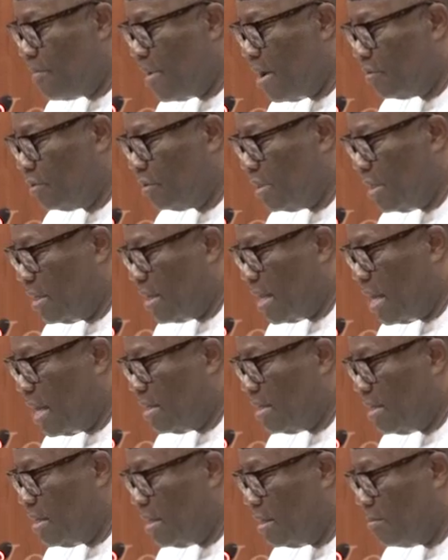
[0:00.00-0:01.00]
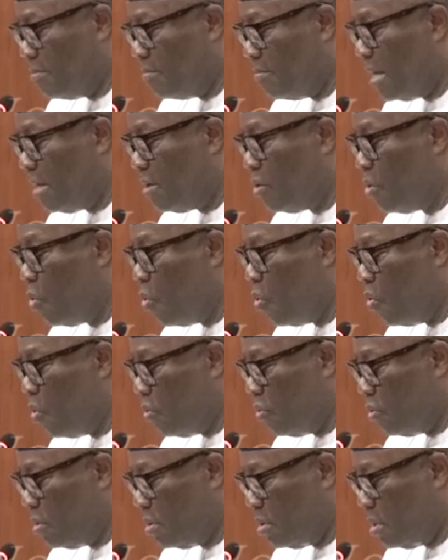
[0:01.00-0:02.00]
mountain and hill made low,
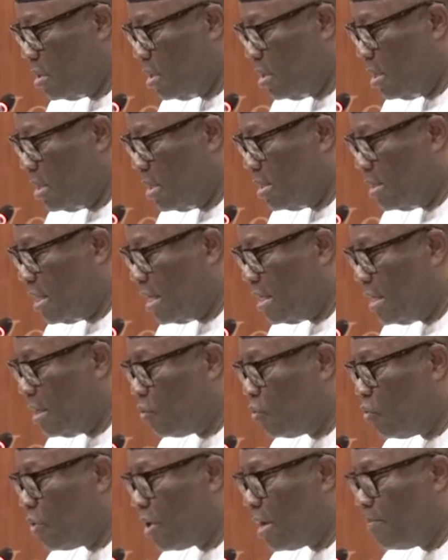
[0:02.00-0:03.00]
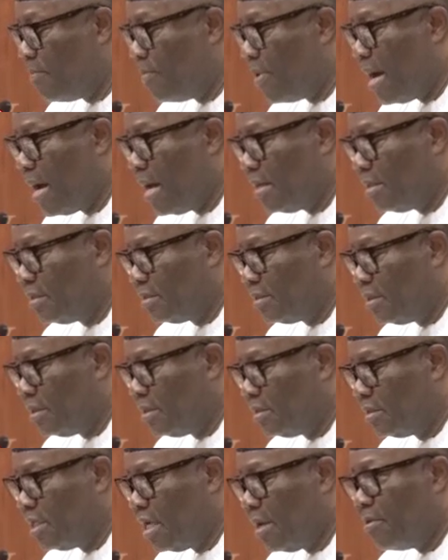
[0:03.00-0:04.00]
that the crooked paths
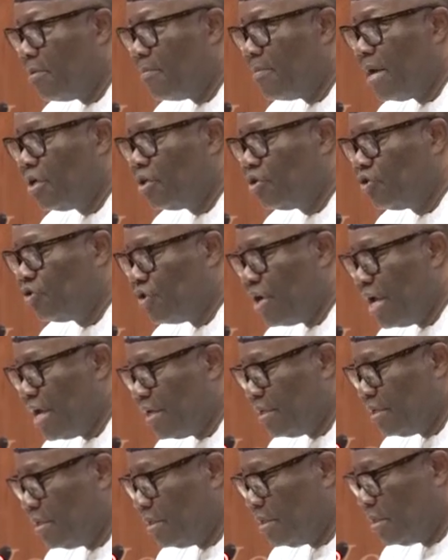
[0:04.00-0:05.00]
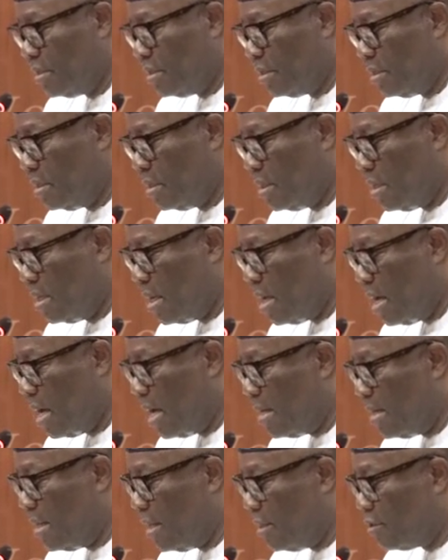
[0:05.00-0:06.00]
shall be made straight,
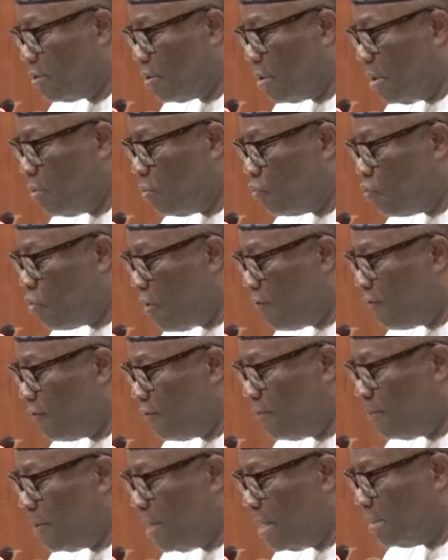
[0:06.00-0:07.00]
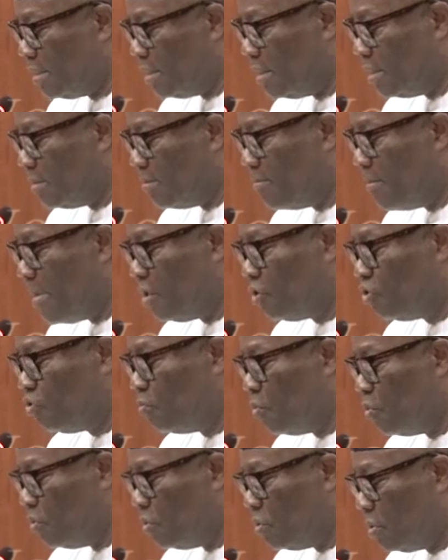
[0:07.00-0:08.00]
and the rough places made
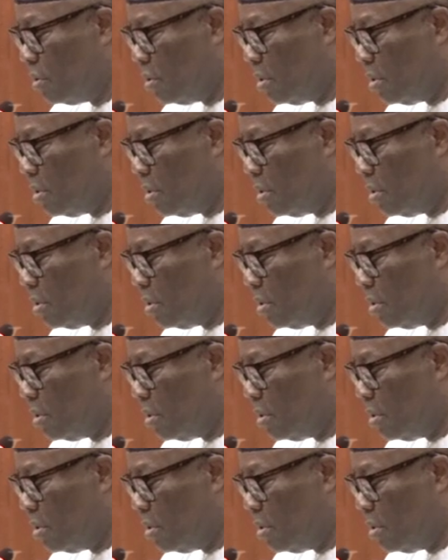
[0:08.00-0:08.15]
smooth,